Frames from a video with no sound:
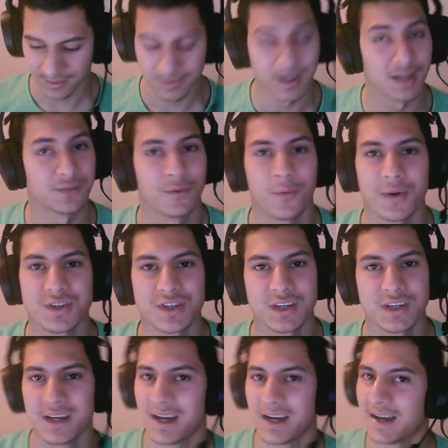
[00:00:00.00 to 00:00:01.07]
Thanks for watching,
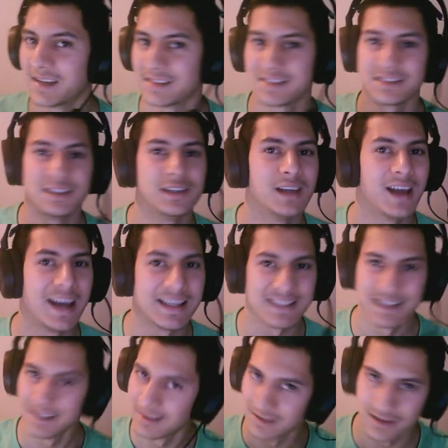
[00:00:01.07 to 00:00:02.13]
and I'll see you guys
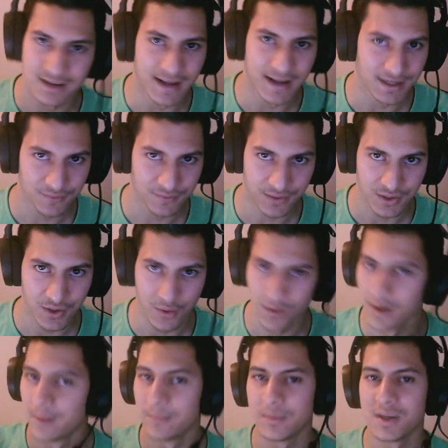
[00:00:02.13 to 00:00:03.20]
in the next video.
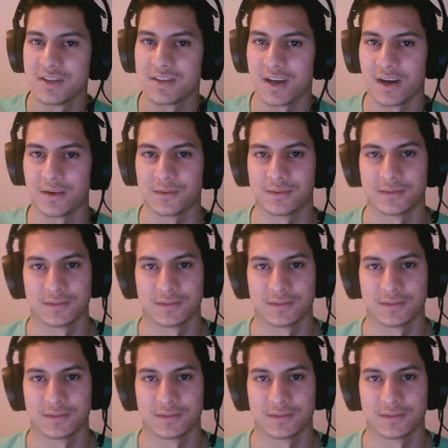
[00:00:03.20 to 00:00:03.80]
Peace out.